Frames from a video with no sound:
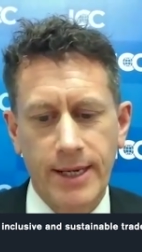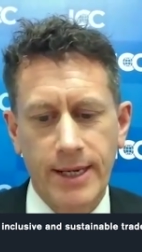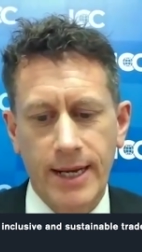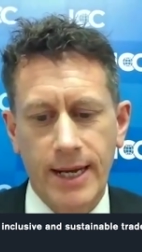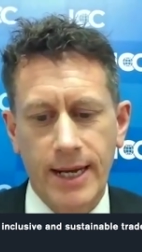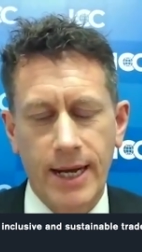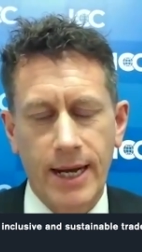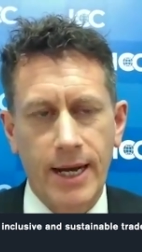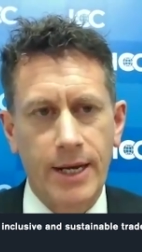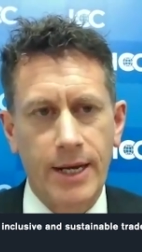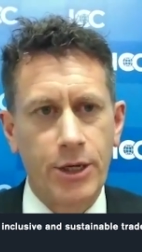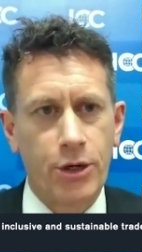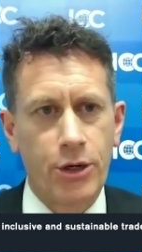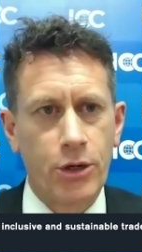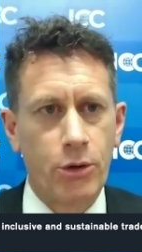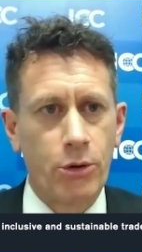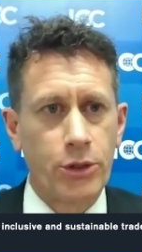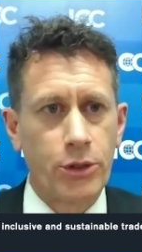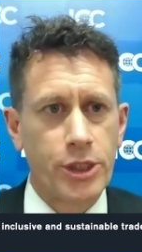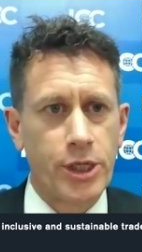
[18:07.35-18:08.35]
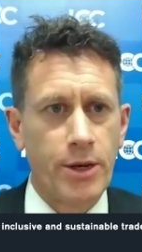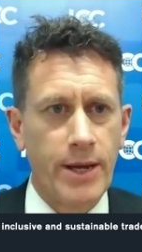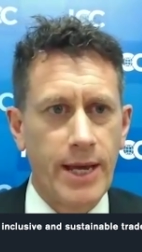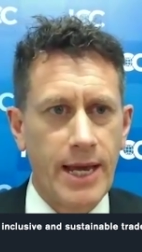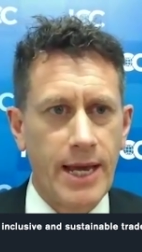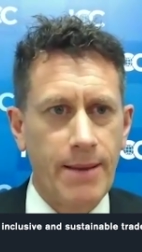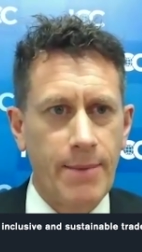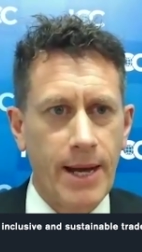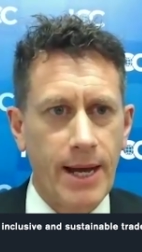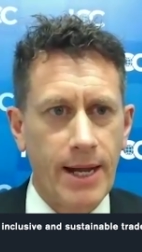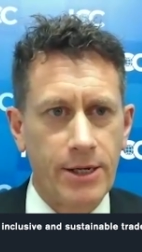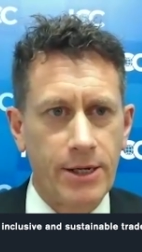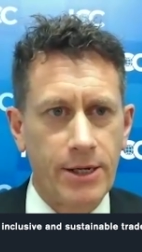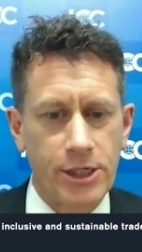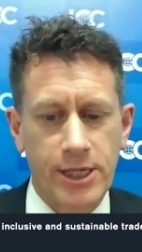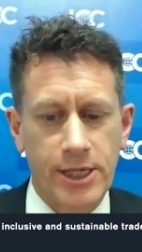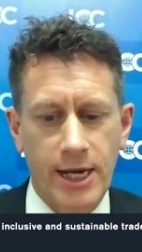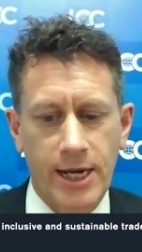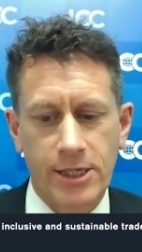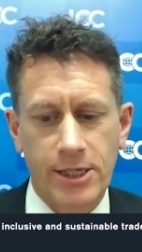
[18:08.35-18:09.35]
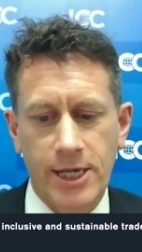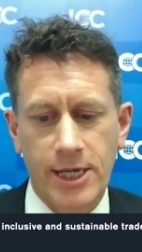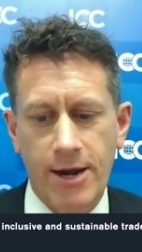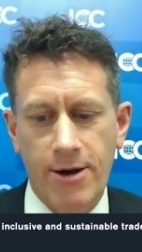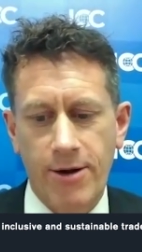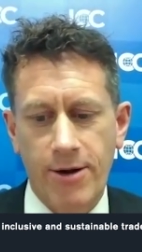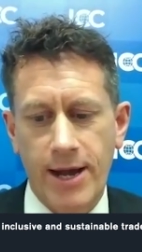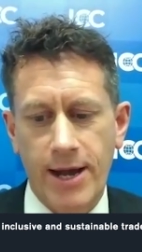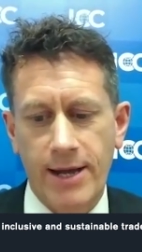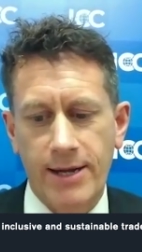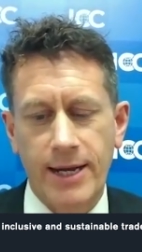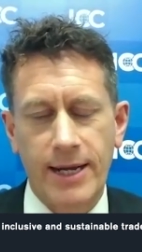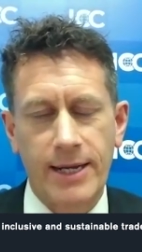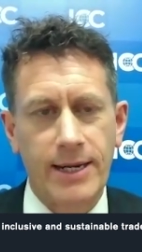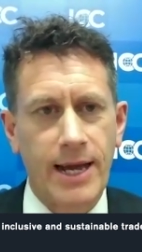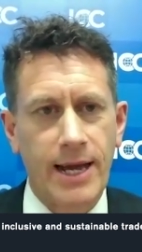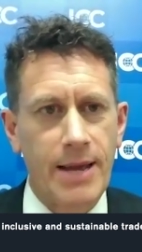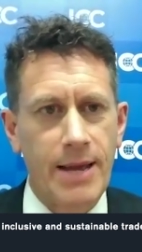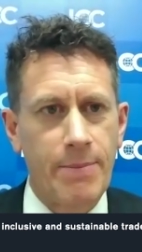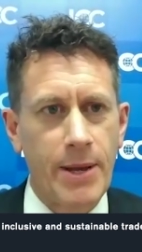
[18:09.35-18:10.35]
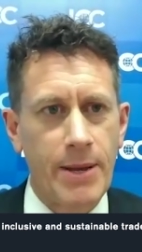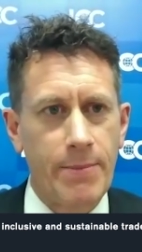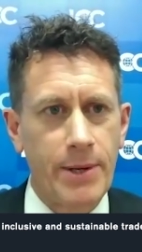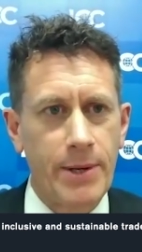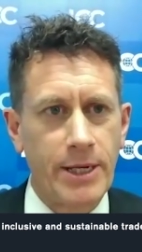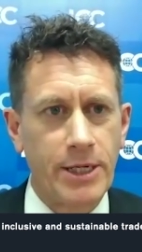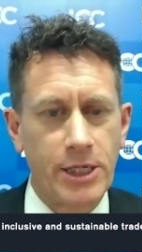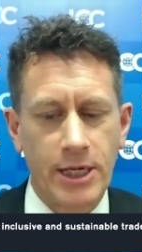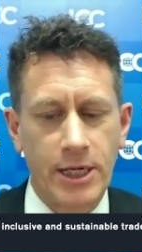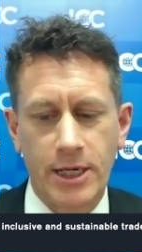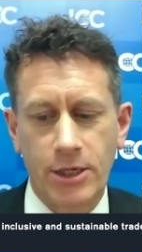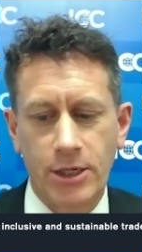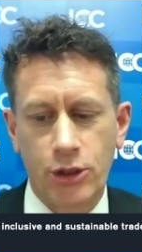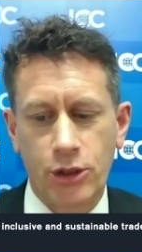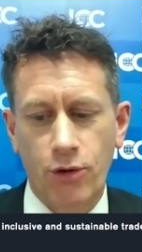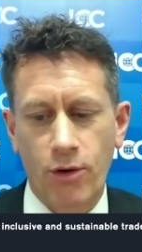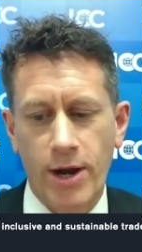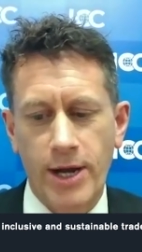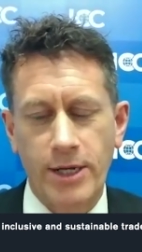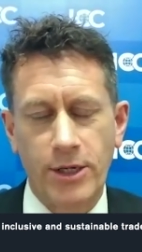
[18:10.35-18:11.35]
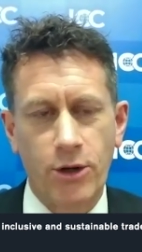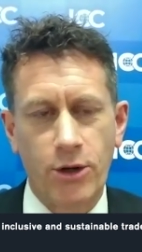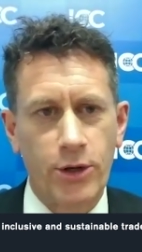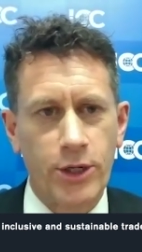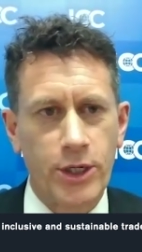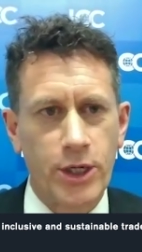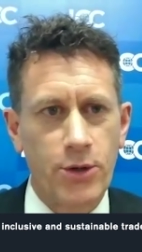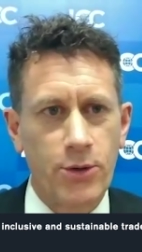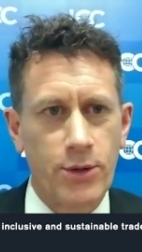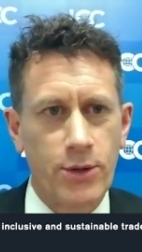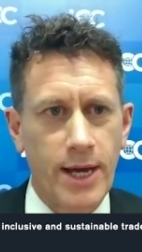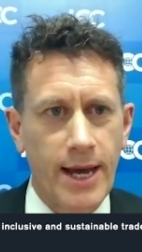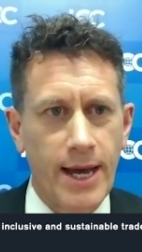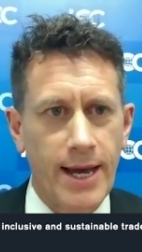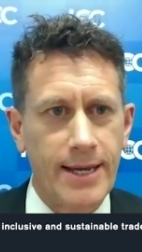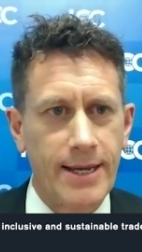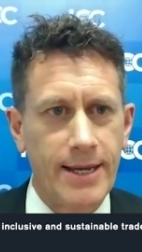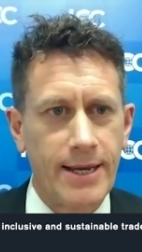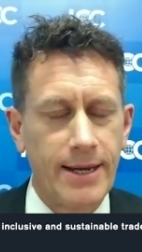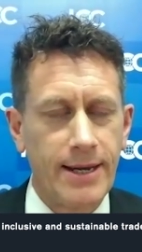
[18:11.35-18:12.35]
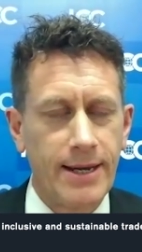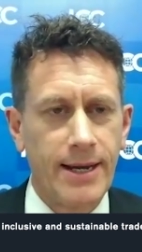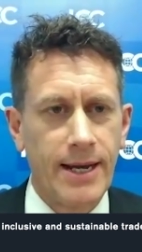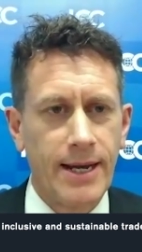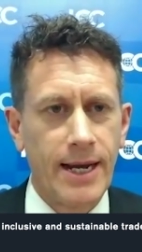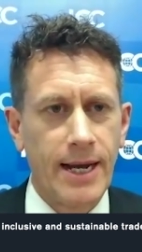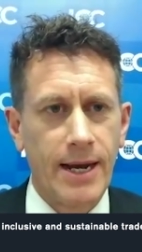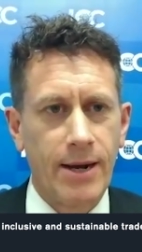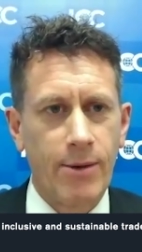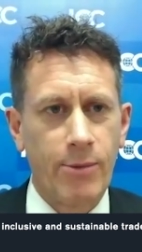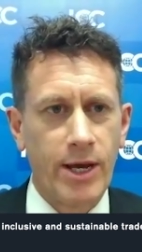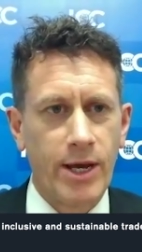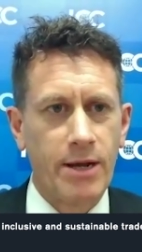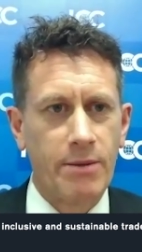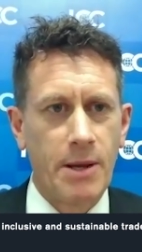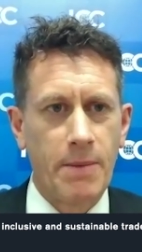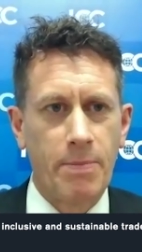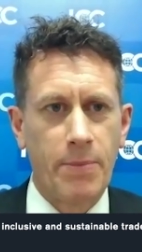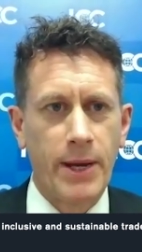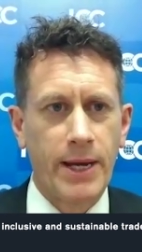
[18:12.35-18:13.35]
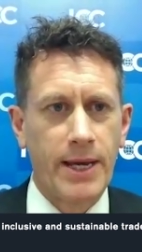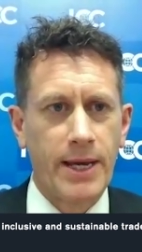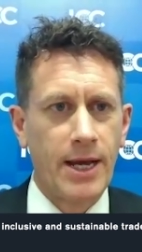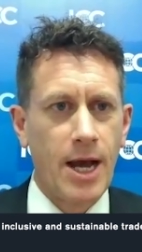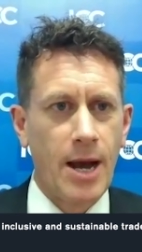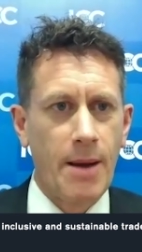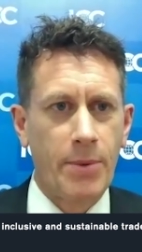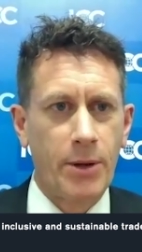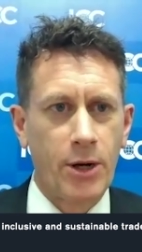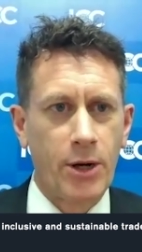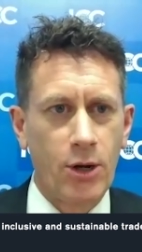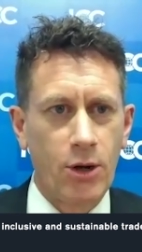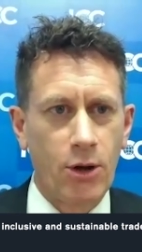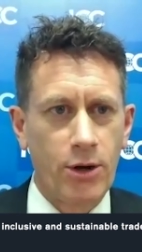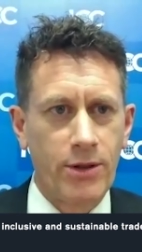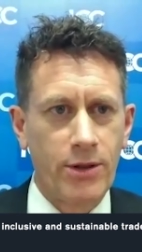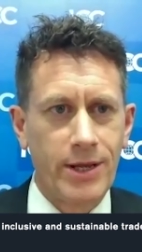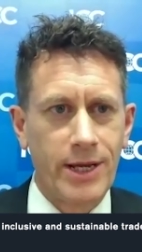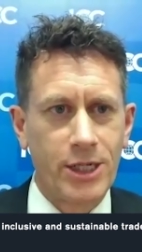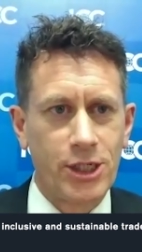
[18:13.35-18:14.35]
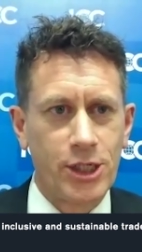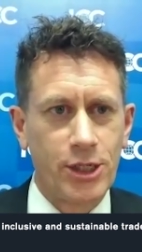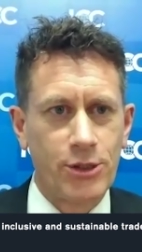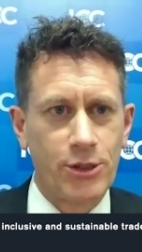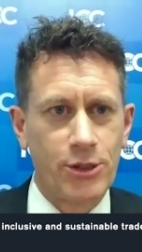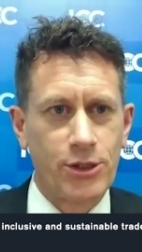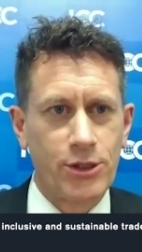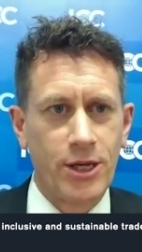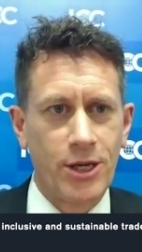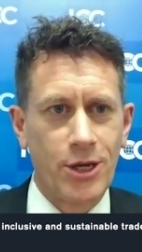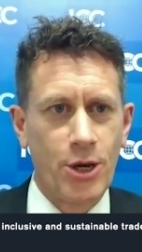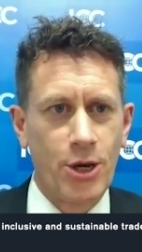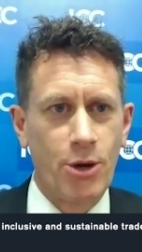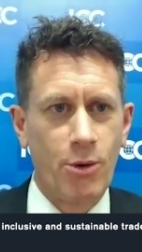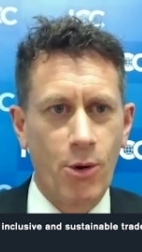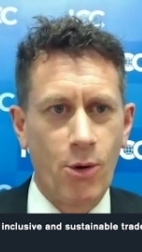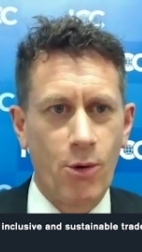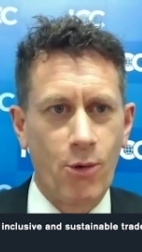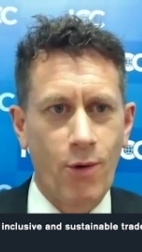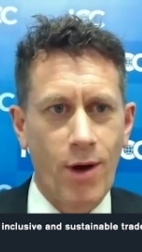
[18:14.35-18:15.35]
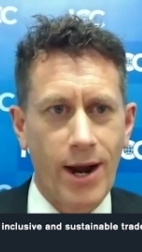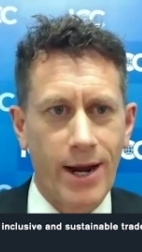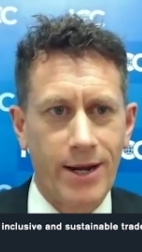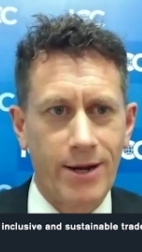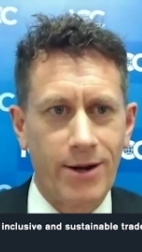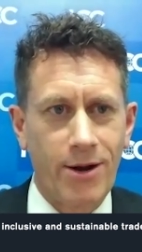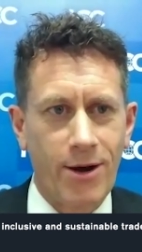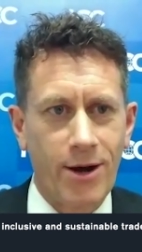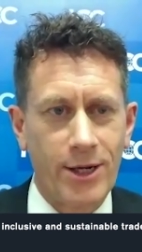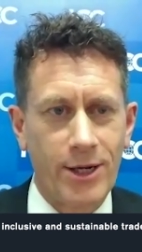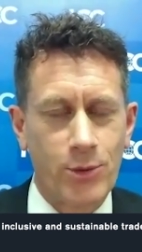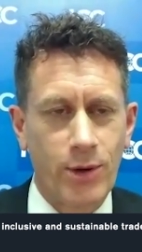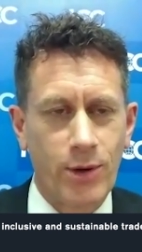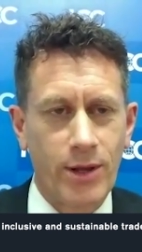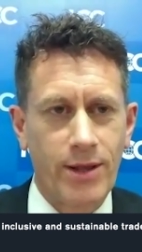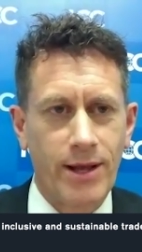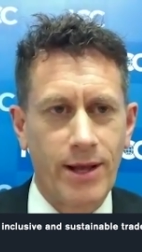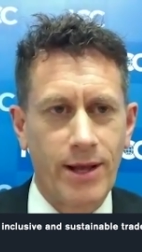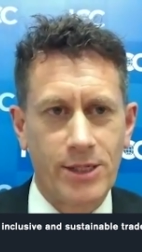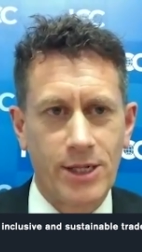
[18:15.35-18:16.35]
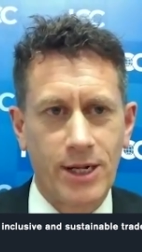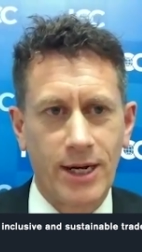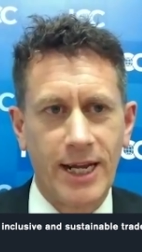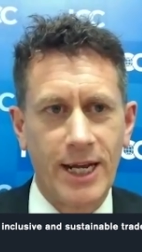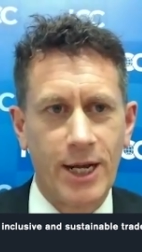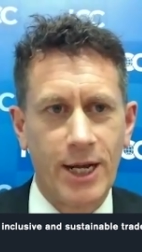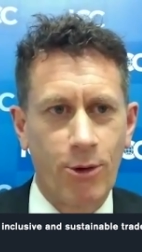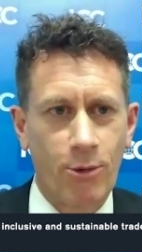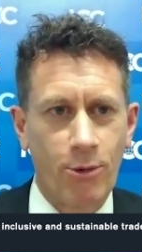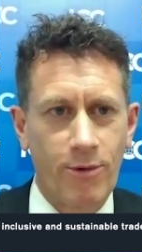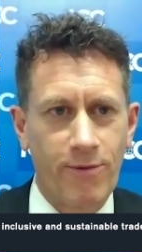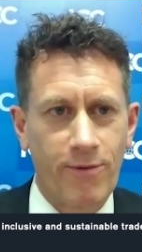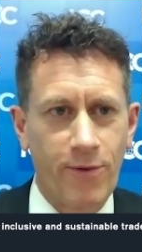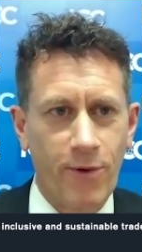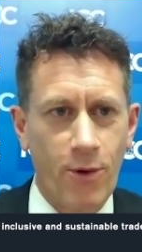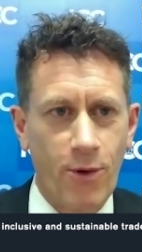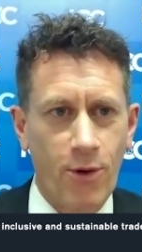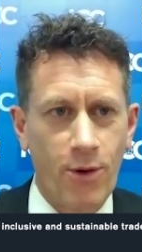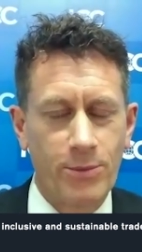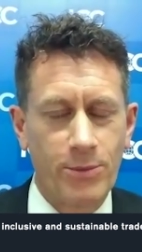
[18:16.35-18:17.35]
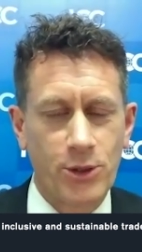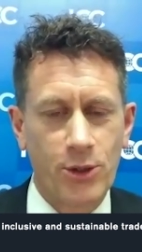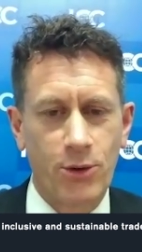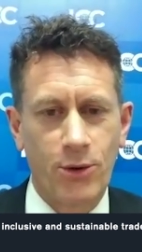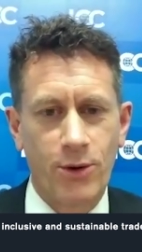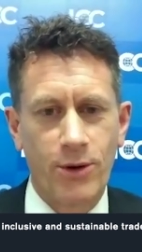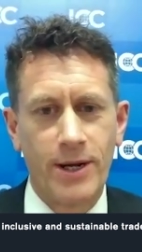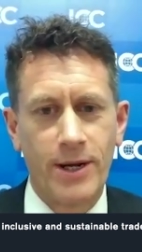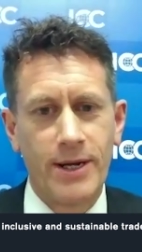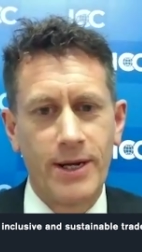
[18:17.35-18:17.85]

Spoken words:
You can also email us, secretariat@appbgtrade.uk. We're going to be picking up on a lot of the issues that you all recognise, whether that's legal reforms or